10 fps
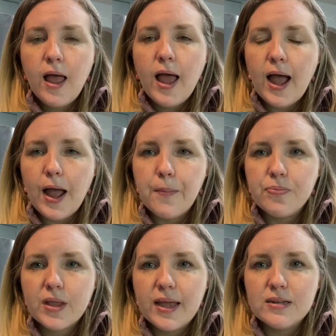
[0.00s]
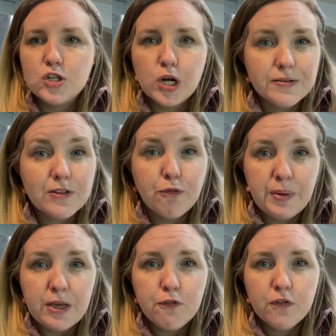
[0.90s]
and chunks of
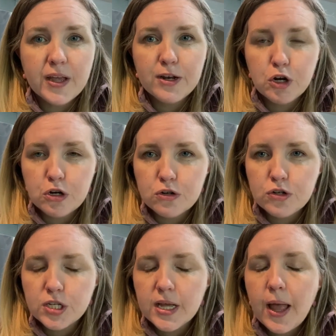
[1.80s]
beef in hers.